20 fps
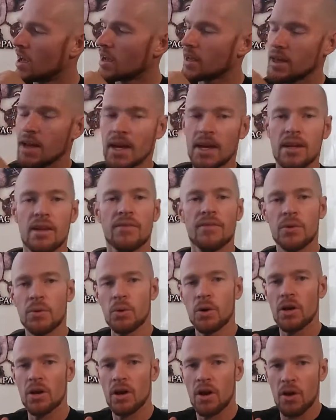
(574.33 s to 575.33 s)
Again, if
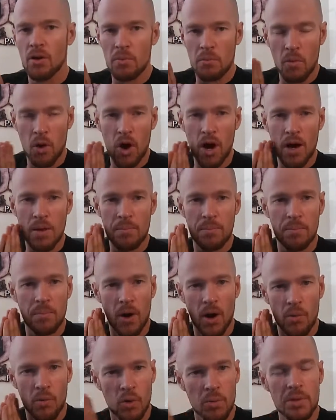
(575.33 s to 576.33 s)
you want to know,
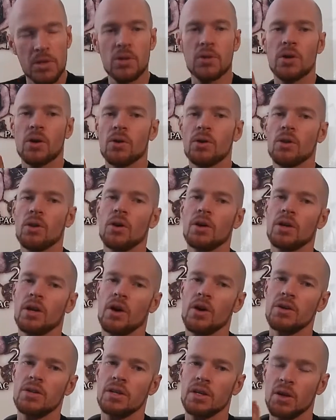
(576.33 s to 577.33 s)
I will be doing online
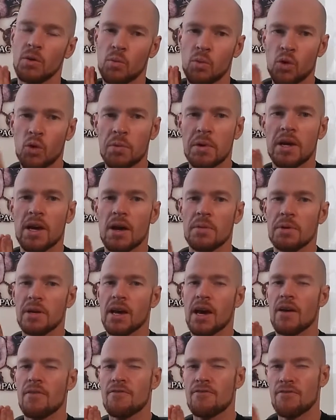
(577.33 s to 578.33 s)
coaching, and it will be
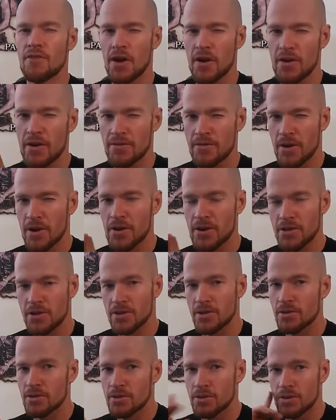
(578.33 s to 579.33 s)
coming out very, very
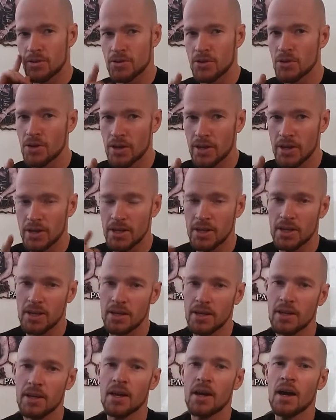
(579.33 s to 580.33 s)
soon, sooner than you
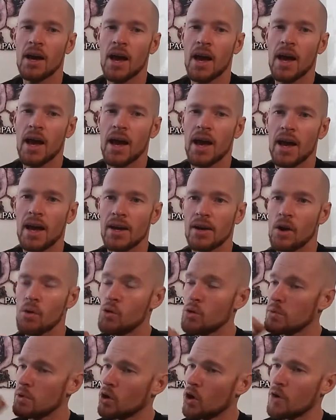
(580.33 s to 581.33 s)
think. And I
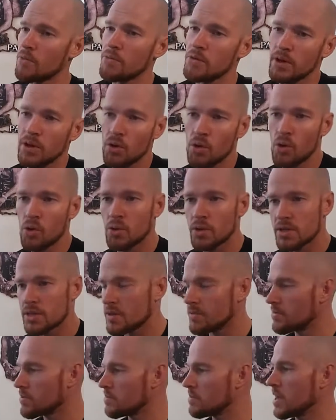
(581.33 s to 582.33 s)
will be offering all
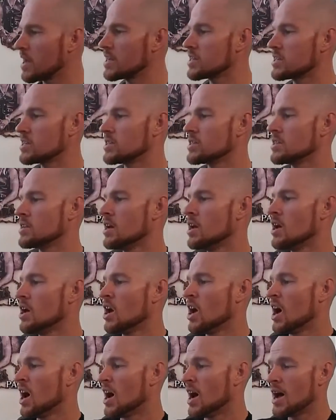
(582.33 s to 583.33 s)
this information.
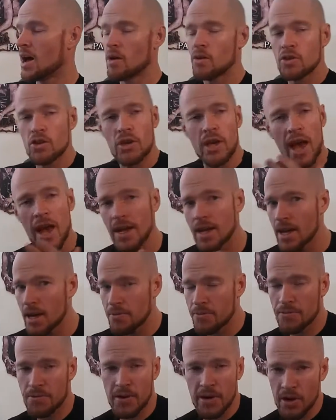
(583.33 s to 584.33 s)
You can
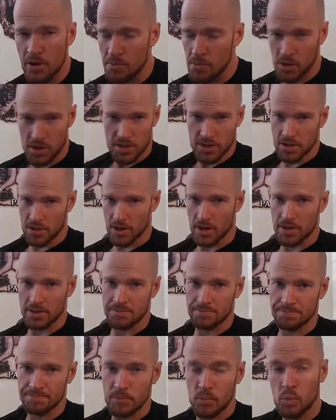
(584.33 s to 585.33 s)
get it free on my
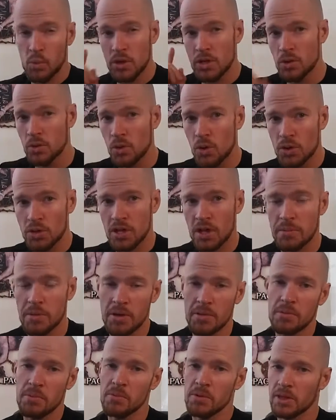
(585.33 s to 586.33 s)
site, which will also
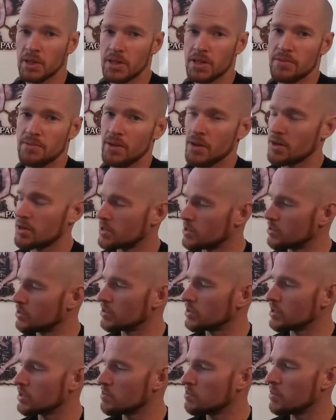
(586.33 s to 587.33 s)
be released very
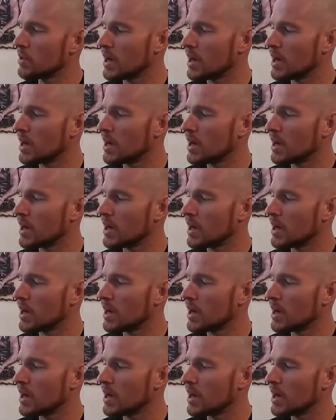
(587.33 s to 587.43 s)
shortly.